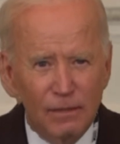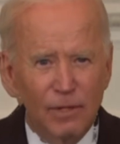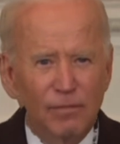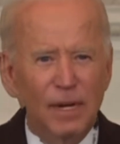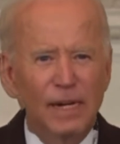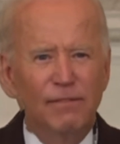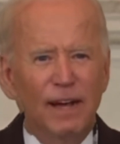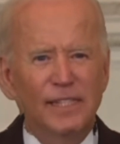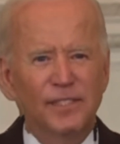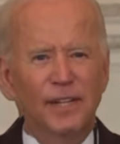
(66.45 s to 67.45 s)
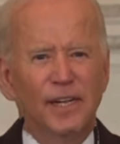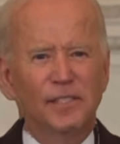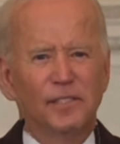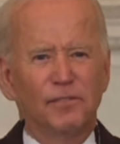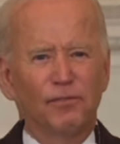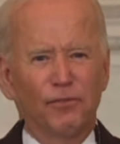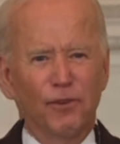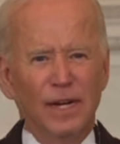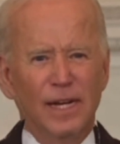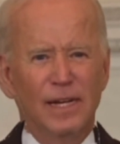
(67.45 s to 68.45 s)
We've made vaccinations
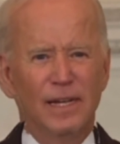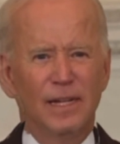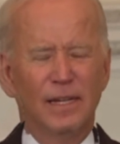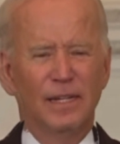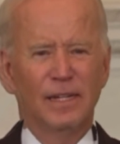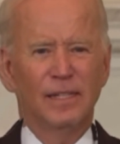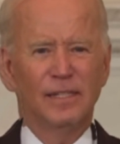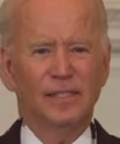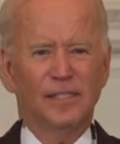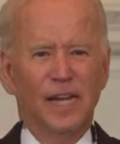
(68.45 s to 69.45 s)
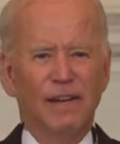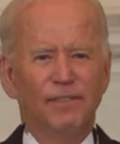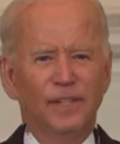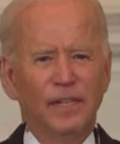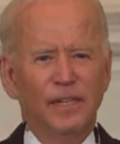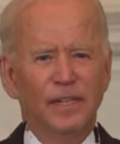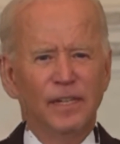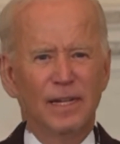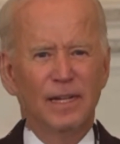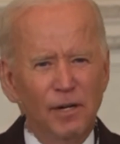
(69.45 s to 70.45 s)
free, safe, and convenient.
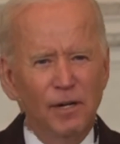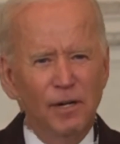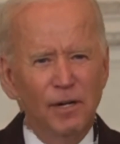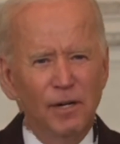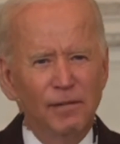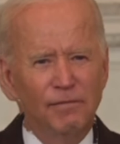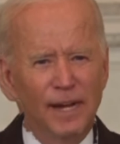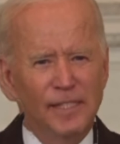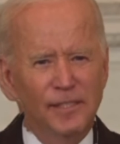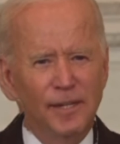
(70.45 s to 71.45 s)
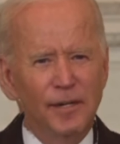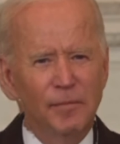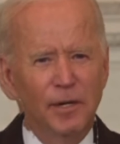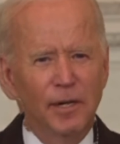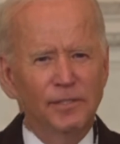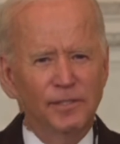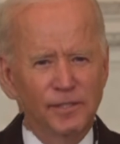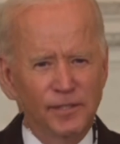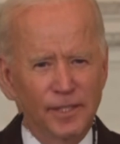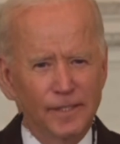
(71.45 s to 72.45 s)
Unvaccinated Americans
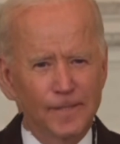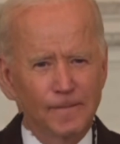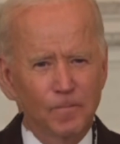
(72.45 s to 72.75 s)
is this.